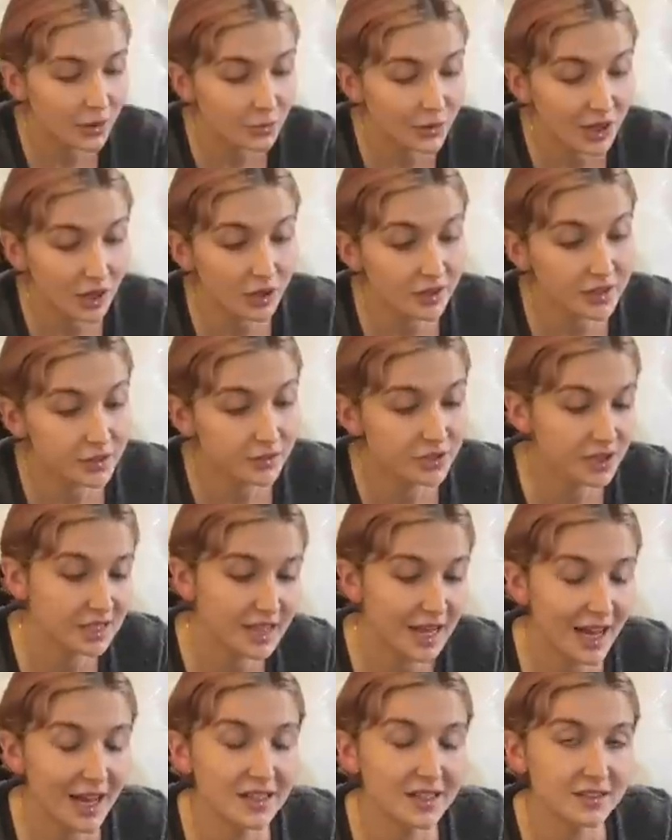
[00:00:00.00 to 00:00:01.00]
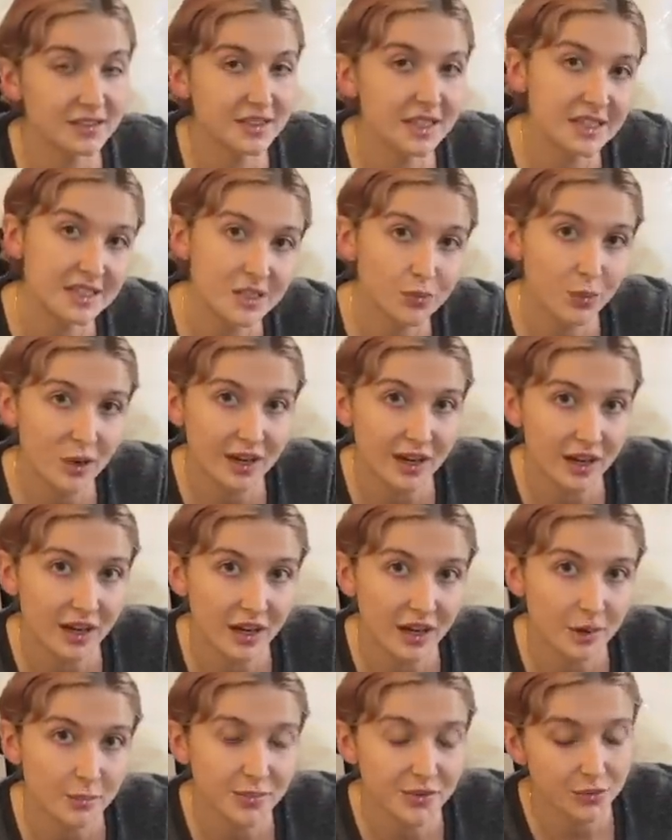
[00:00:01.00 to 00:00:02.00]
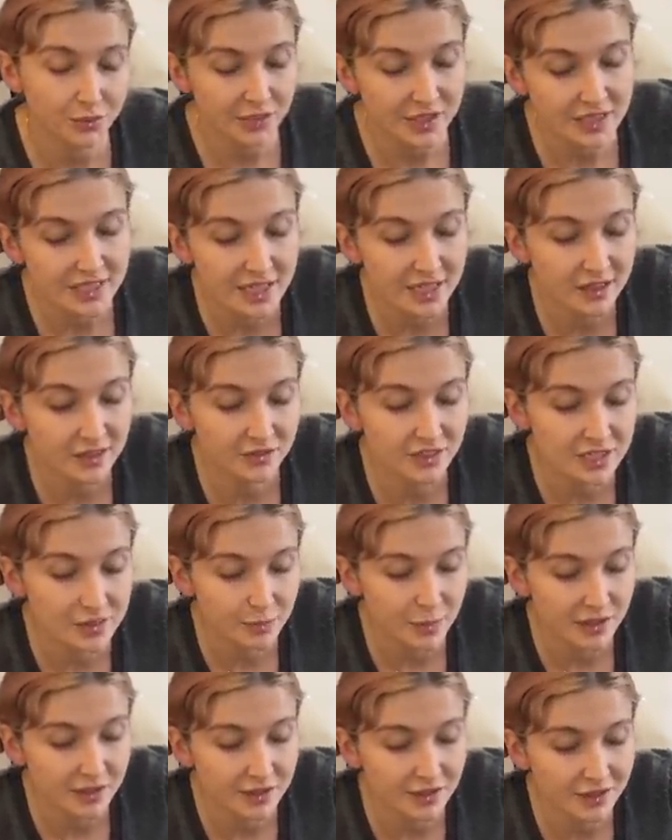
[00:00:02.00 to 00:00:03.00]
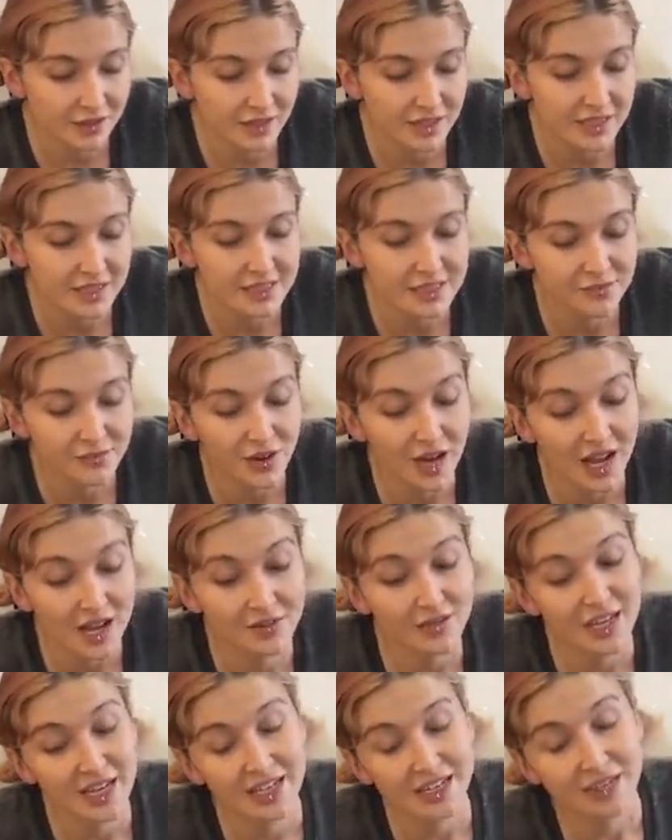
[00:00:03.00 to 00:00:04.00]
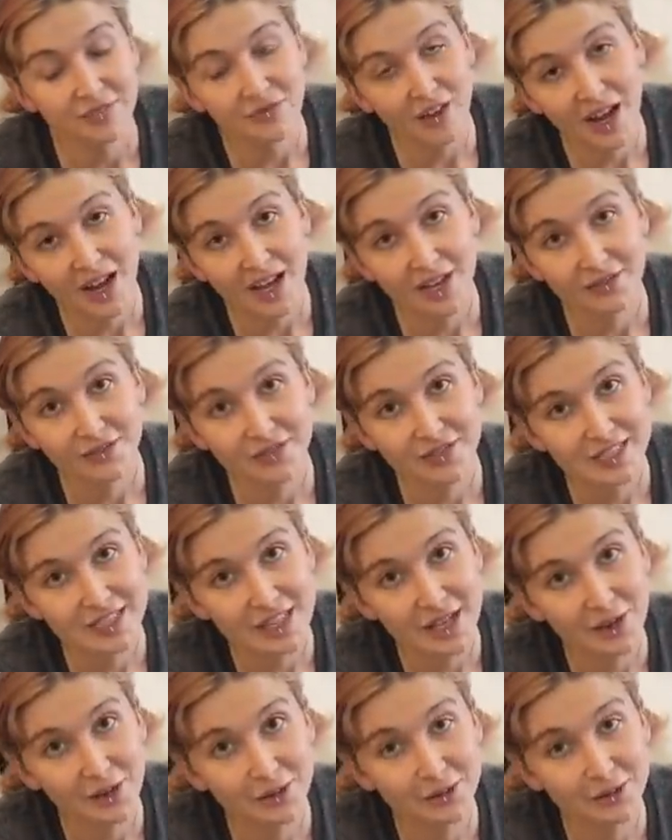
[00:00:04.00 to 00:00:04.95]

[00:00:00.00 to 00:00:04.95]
And we also just added this one up. The retail of this bundle is $585, so.